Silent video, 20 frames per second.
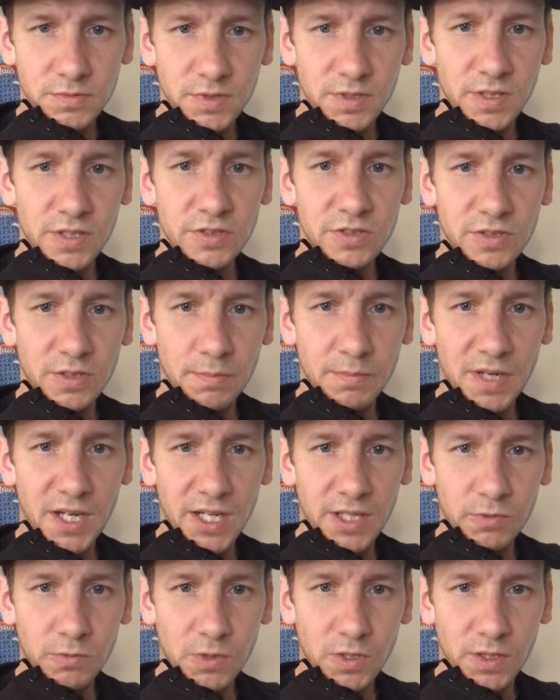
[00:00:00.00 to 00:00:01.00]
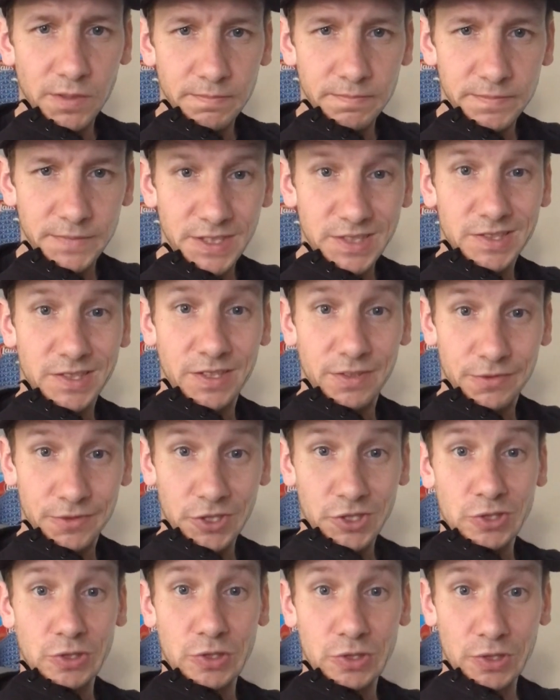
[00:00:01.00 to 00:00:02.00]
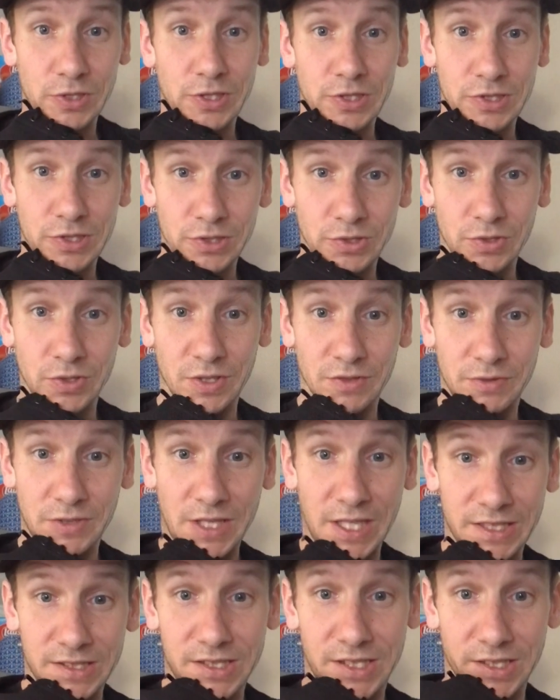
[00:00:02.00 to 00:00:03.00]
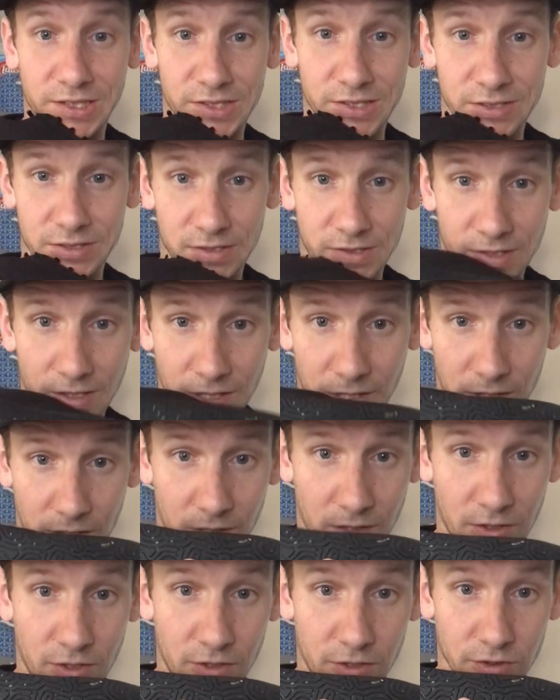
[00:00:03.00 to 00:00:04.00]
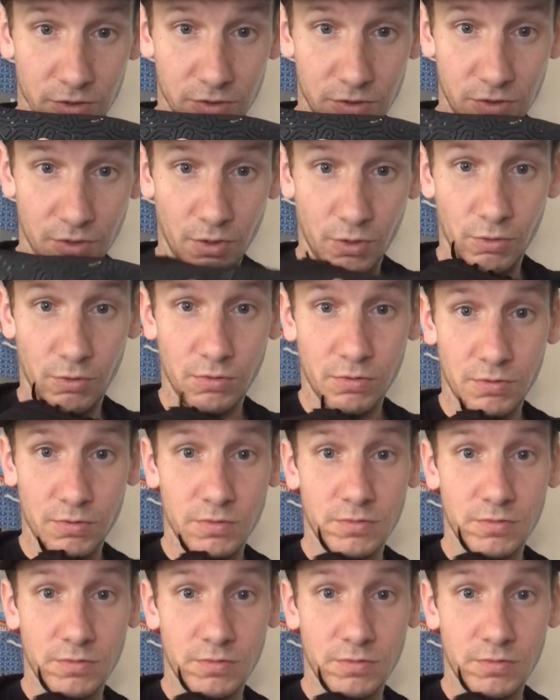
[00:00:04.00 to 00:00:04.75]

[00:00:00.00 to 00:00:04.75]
This is the Mod 1. This is the official cooking shoe of Klaks Kitchen. Good sole.